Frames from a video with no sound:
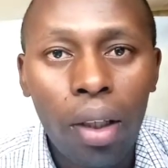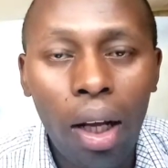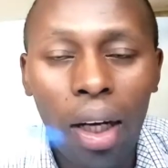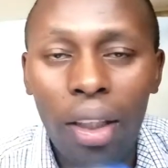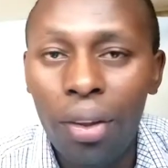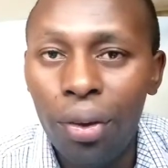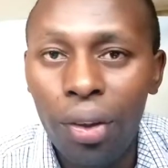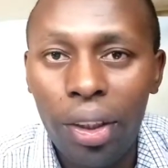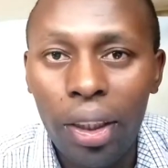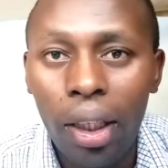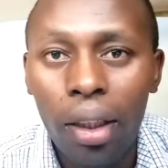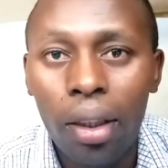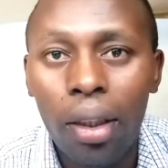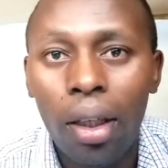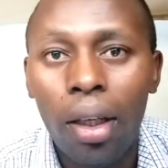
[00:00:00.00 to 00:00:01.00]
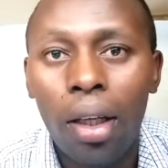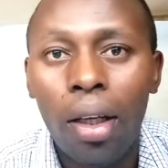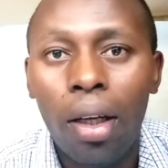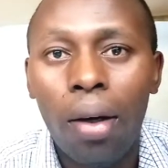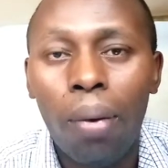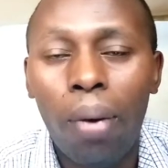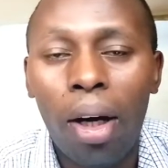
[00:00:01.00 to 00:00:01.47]
and you check
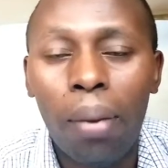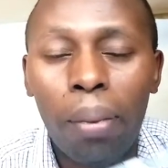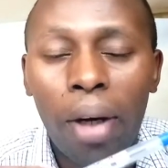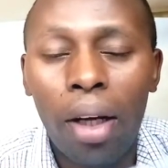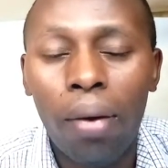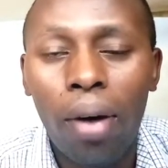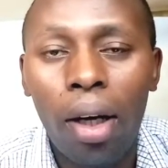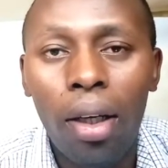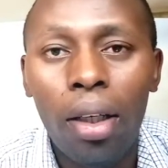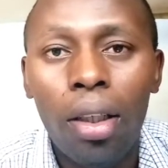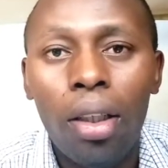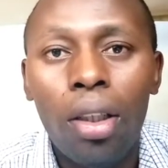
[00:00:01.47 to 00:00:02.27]
one by one.